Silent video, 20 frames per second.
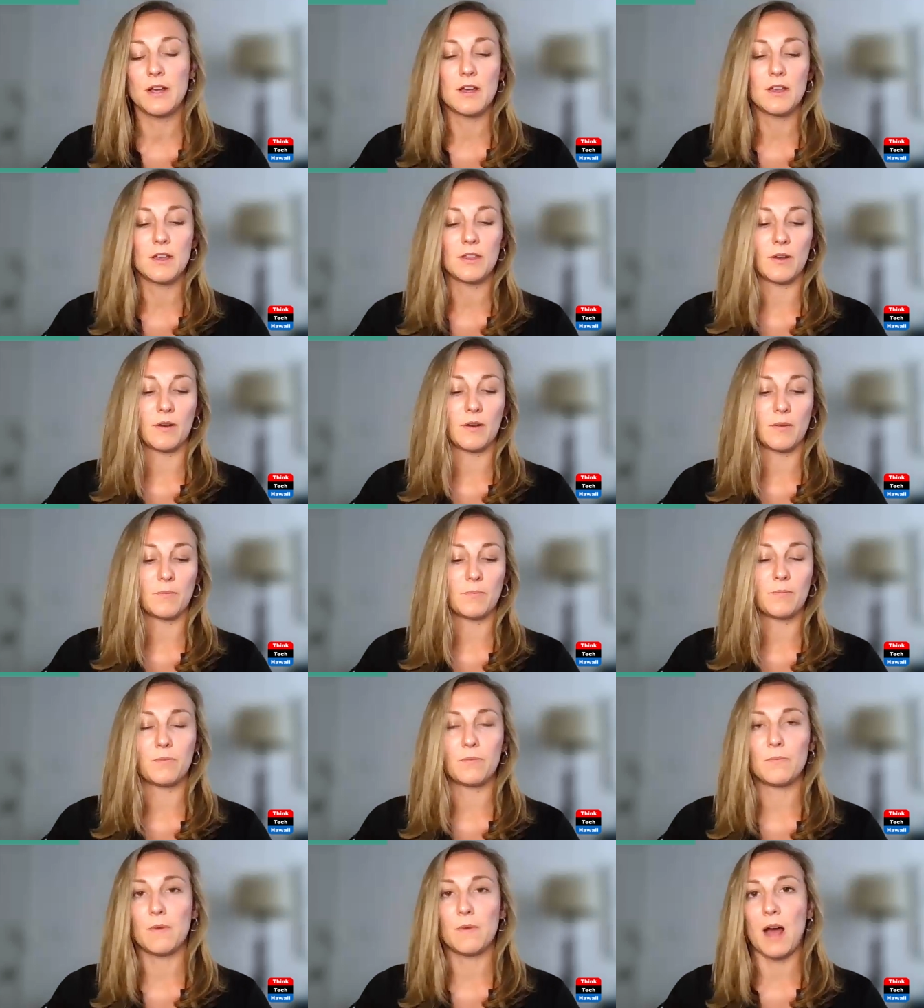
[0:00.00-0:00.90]
The
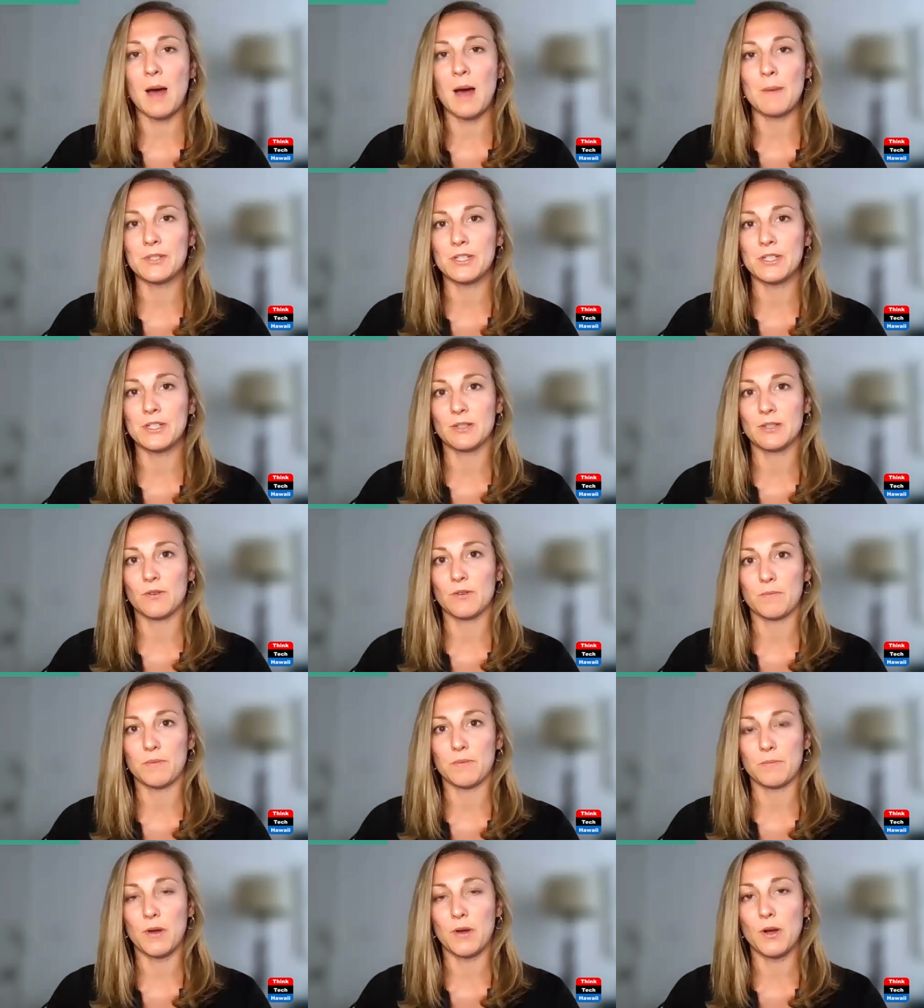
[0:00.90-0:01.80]
options that were
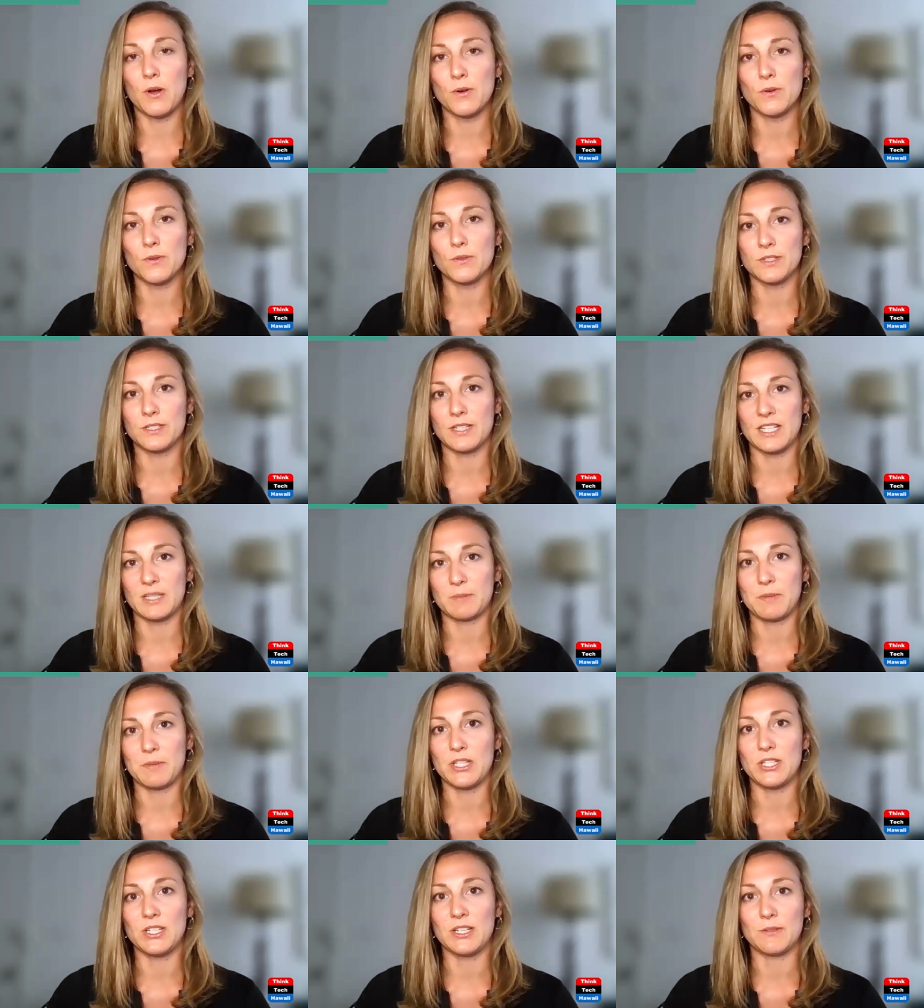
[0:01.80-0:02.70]
proposed as
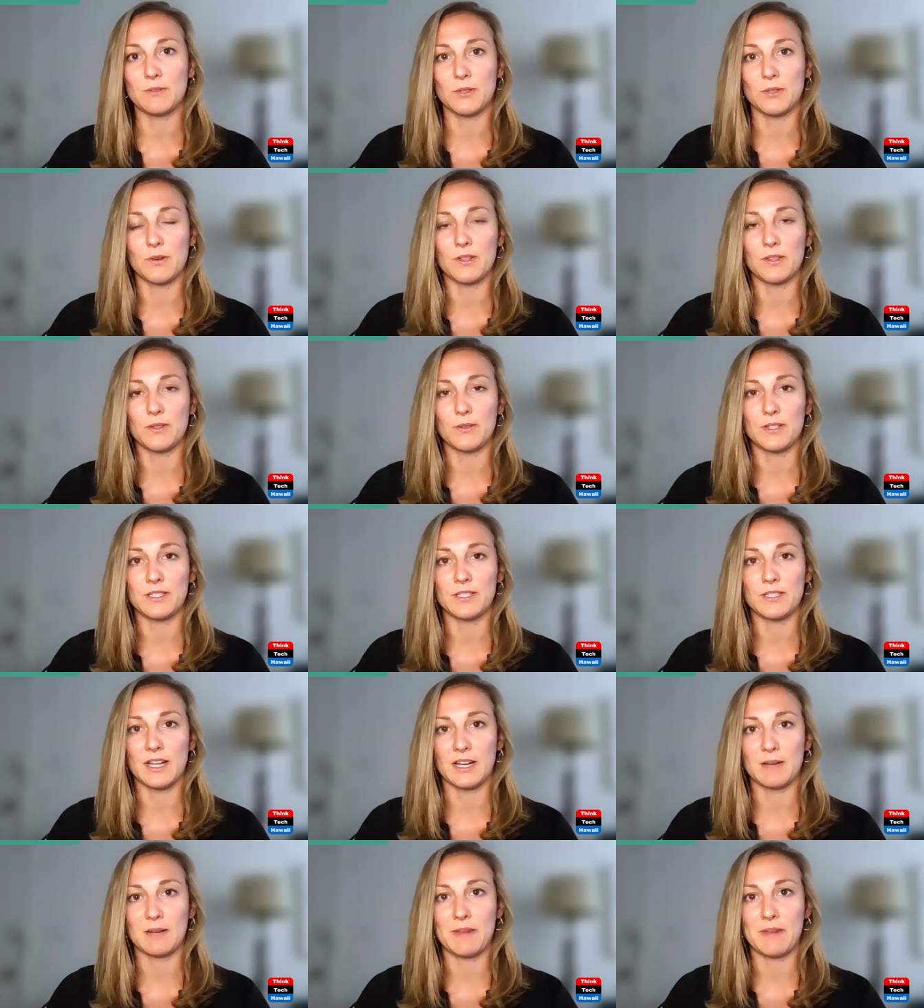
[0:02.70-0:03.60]
PG&E was going through its
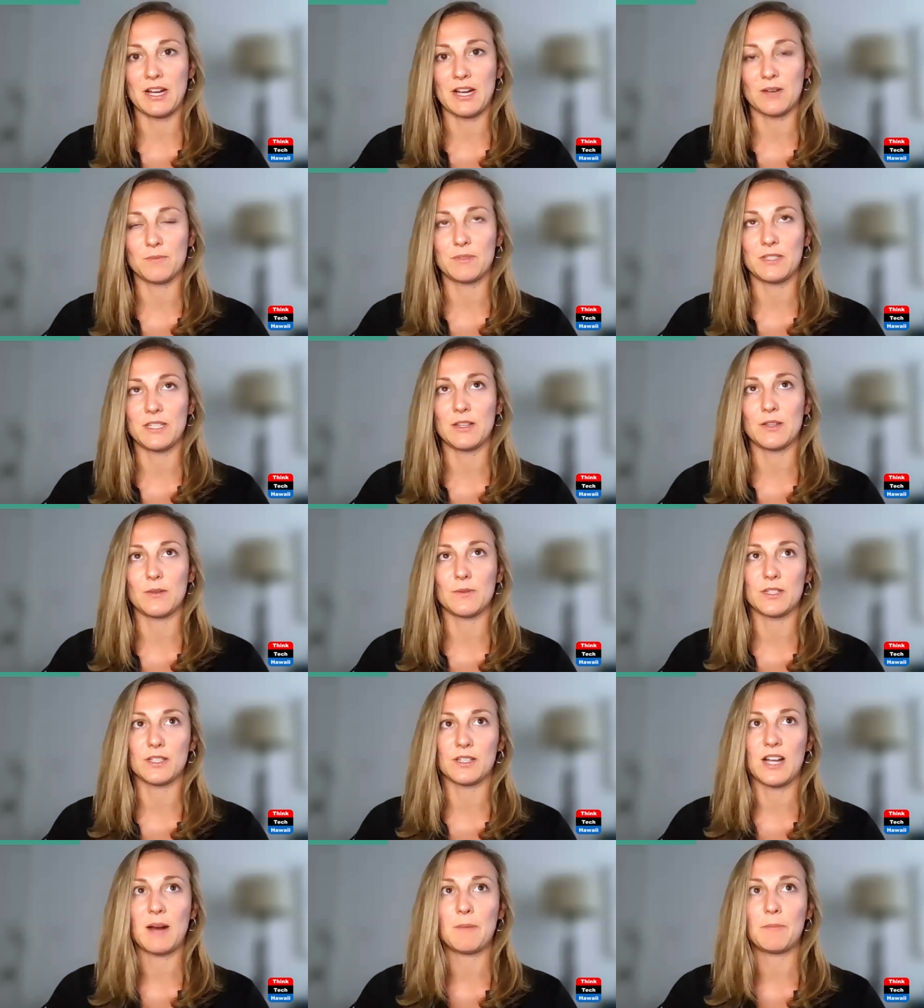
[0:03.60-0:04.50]
second bankruptcy, there was a
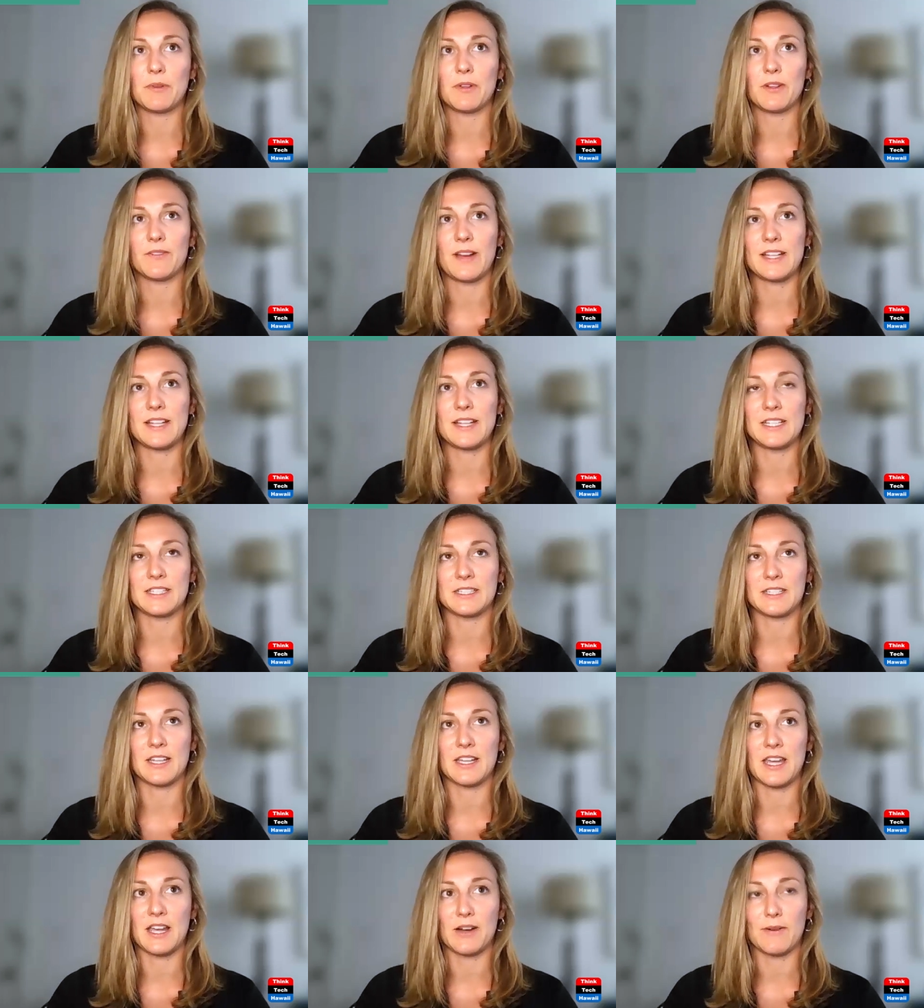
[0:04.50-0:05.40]
couple of ideas
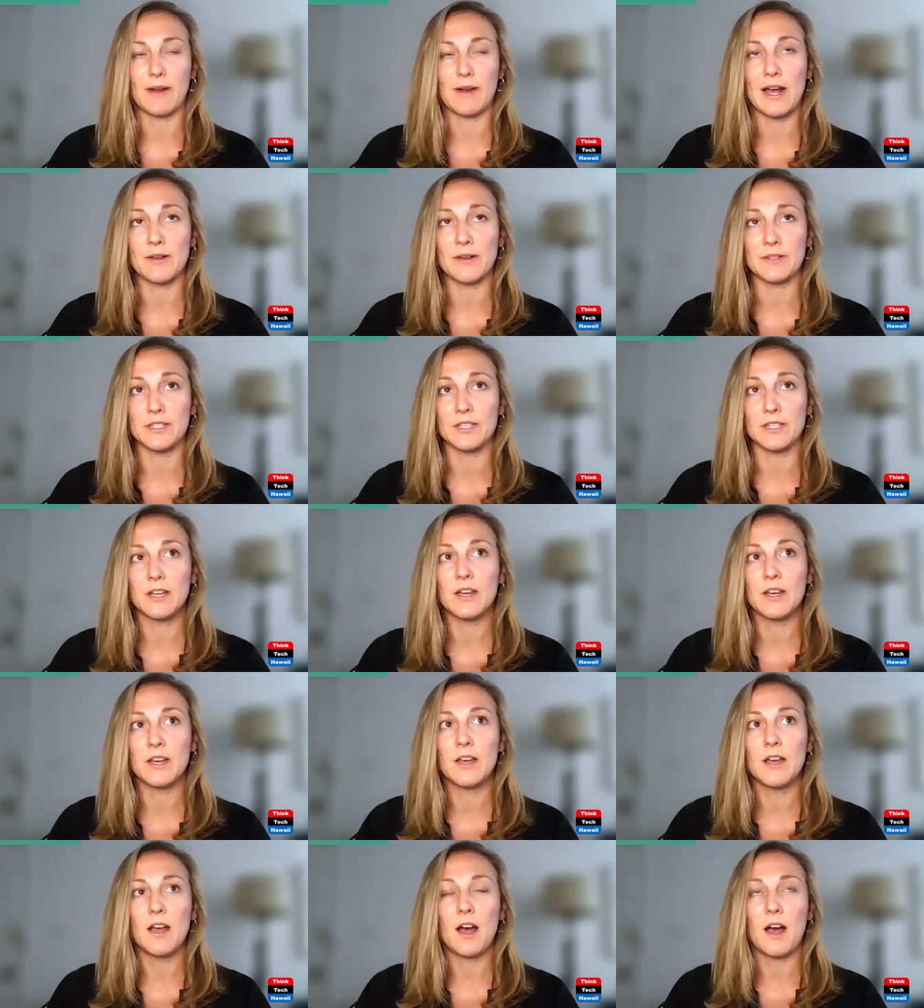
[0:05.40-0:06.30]
kicking around.
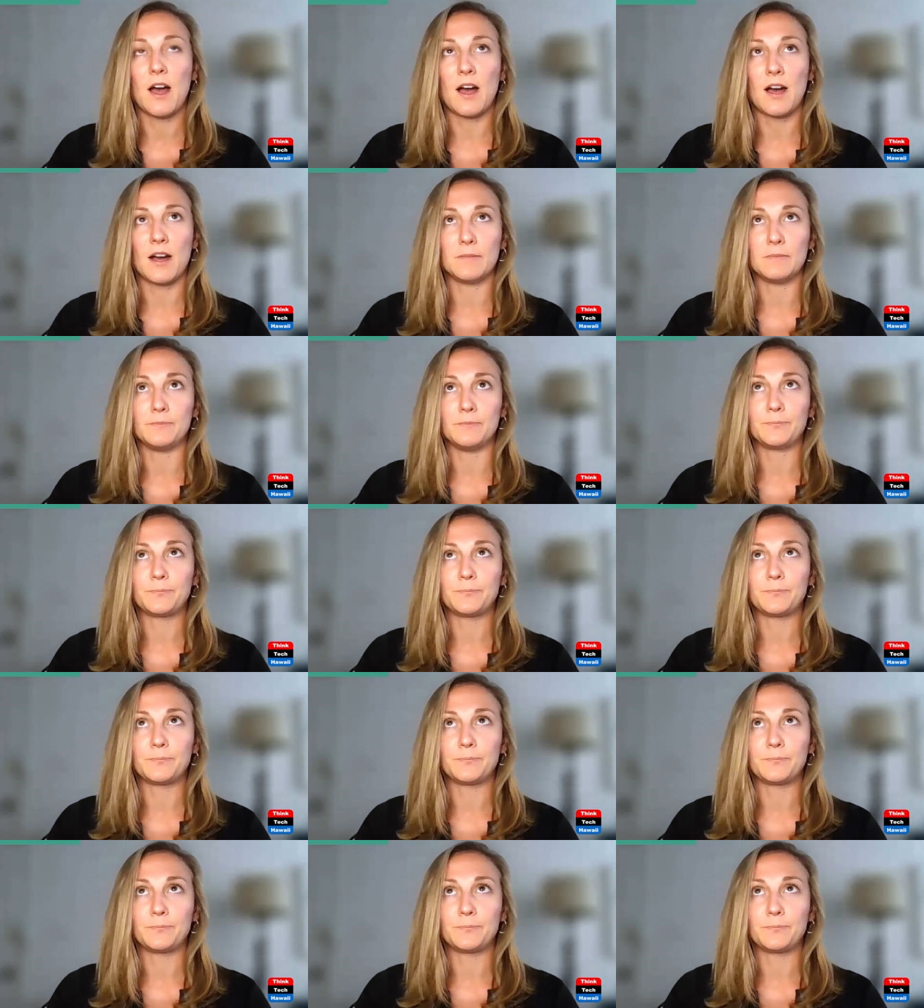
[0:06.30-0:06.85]
Um,